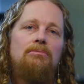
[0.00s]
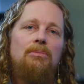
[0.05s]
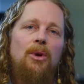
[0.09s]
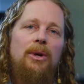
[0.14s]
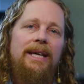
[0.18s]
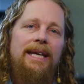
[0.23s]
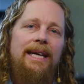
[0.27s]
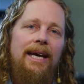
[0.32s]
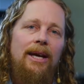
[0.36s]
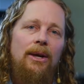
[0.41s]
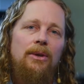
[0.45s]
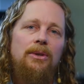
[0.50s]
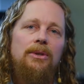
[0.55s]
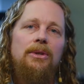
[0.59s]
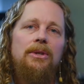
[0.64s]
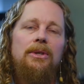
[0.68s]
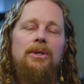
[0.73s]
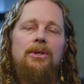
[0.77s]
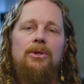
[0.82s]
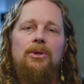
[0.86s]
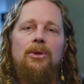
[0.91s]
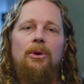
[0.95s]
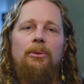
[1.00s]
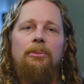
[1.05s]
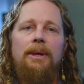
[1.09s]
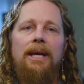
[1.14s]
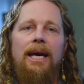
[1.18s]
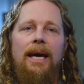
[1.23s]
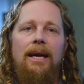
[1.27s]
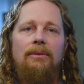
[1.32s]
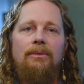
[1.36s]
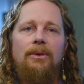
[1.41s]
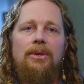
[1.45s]
more character control
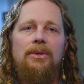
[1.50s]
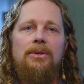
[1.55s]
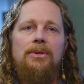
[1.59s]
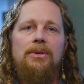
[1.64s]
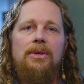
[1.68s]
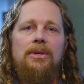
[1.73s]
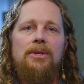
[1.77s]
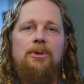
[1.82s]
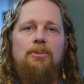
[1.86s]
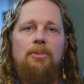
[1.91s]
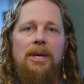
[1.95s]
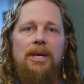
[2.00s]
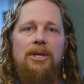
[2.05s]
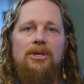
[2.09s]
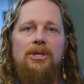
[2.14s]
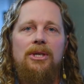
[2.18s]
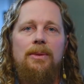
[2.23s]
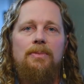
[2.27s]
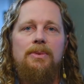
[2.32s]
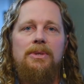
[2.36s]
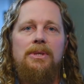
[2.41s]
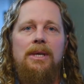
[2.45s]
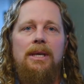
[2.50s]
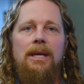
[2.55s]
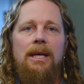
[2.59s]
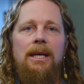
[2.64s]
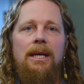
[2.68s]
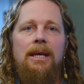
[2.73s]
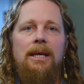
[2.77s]
behaviors on spaceships,